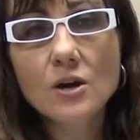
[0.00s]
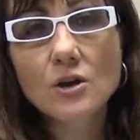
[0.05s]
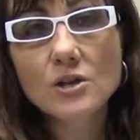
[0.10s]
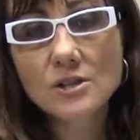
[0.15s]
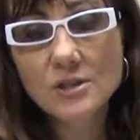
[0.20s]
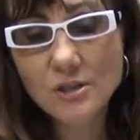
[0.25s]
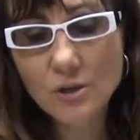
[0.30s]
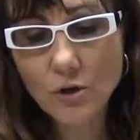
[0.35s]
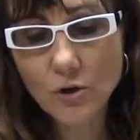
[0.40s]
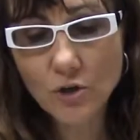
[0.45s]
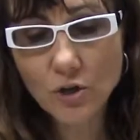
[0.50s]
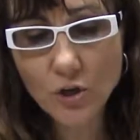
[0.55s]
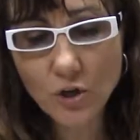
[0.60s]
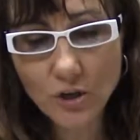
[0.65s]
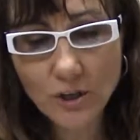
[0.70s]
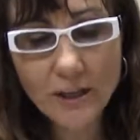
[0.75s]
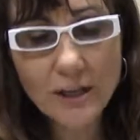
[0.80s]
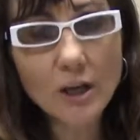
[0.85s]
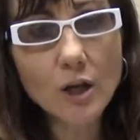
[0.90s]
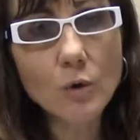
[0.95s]
So
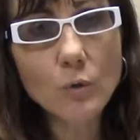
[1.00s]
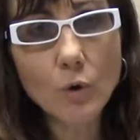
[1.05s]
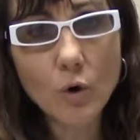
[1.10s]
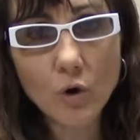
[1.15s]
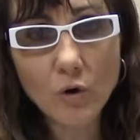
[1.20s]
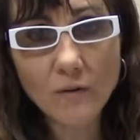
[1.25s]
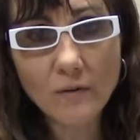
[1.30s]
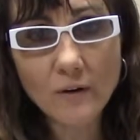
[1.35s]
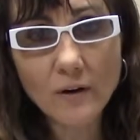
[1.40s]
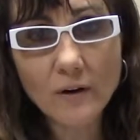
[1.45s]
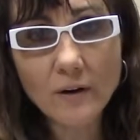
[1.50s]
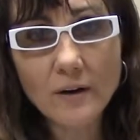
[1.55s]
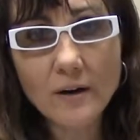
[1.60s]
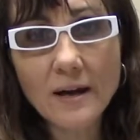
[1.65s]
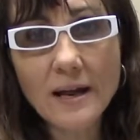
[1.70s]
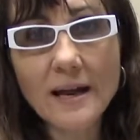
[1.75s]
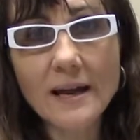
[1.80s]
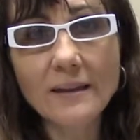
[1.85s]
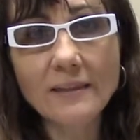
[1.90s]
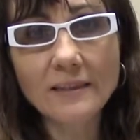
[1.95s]
you're going to go
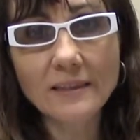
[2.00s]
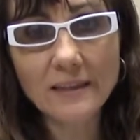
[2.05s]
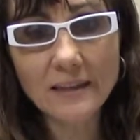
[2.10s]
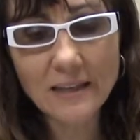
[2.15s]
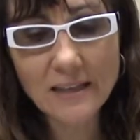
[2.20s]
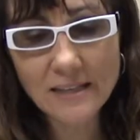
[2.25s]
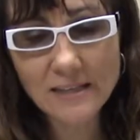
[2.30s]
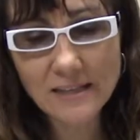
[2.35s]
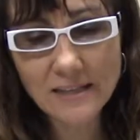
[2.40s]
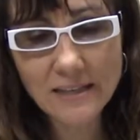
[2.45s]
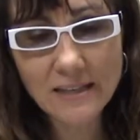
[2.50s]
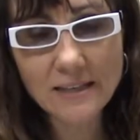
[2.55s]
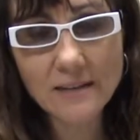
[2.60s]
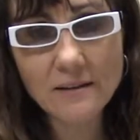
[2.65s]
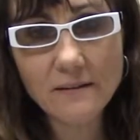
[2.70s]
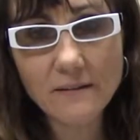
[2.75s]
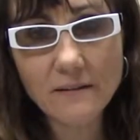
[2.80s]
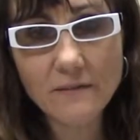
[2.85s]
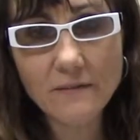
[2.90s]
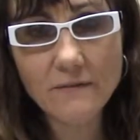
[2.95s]
over and list
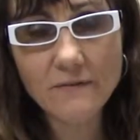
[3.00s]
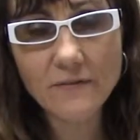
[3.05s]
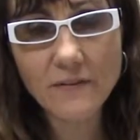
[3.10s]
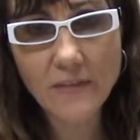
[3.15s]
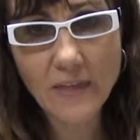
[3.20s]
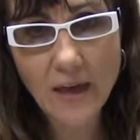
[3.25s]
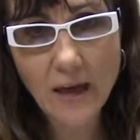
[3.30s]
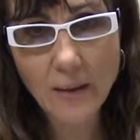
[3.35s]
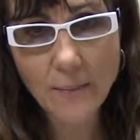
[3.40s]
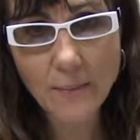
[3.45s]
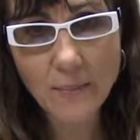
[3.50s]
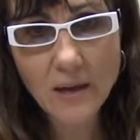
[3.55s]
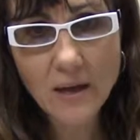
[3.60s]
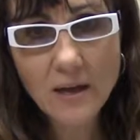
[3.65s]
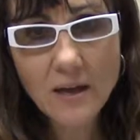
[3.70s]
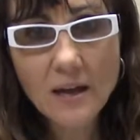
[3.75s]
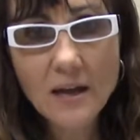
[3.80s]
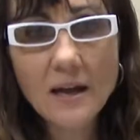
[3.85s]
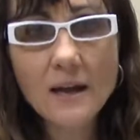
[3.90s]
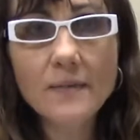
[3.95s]
it for them
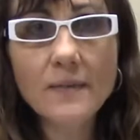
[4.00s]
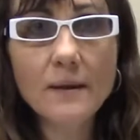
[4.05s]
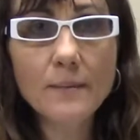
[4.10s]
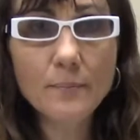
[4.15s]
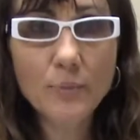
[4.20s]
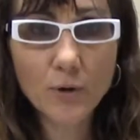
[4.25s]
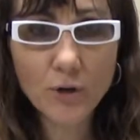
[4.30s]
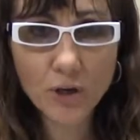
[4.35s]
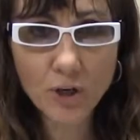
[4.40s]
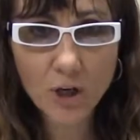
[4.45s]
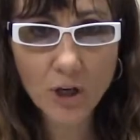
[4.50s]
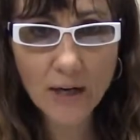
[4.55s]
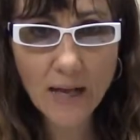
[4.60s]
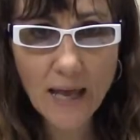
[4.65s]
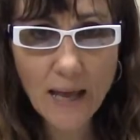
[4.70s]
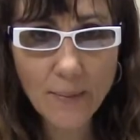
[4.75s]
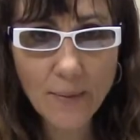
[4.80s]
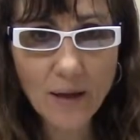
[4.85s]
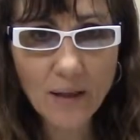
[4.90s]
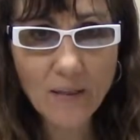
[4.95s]
and then put it on
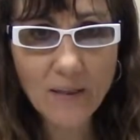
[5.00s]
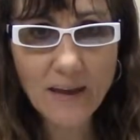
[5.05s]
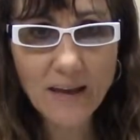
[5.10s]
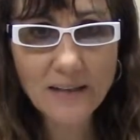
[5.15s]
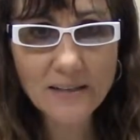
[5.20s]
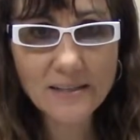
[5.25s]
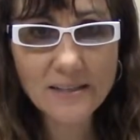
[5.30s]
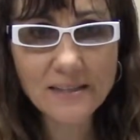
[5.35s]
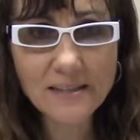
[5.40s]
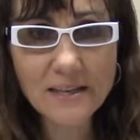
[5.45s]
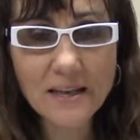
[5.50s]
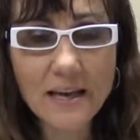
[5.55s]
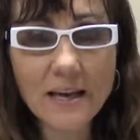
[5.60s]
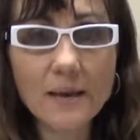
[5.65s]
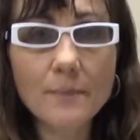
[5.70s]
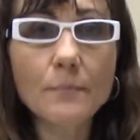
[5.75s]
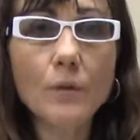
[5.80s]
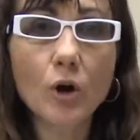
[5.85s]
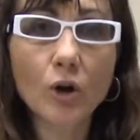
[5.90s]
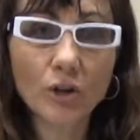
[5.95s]
MLS
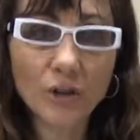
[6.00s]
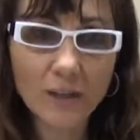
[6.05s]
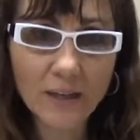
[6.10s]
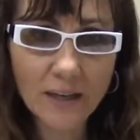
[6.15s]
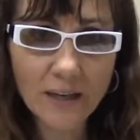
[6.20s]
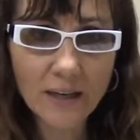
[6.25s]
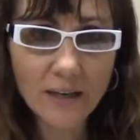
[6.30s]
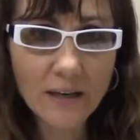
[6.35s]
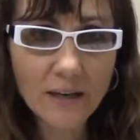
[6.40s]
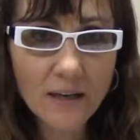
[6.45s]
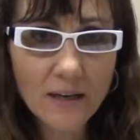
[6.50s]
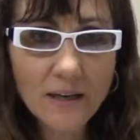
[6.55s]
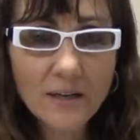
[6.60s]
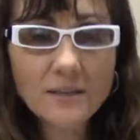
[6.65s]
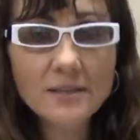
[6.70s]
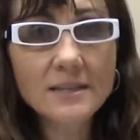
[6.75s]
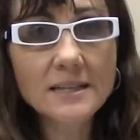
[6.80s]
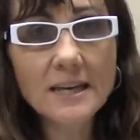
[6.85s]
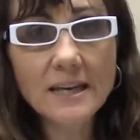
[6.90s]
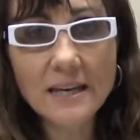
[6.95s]
and market it
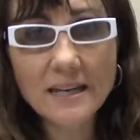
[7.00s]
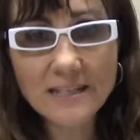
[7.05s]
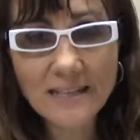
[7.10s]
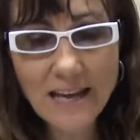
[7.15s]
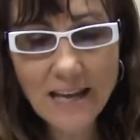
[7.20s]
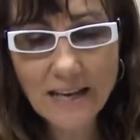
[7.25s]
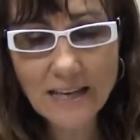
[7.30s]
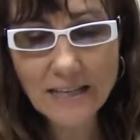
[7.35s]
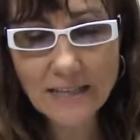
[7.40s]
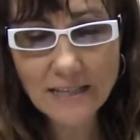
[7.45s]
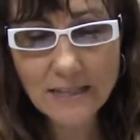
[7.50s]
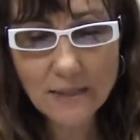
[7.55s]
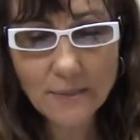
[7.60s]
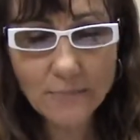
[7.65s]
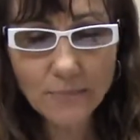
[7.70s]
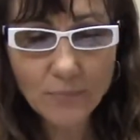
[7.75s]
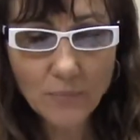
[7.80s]
to get a tenant.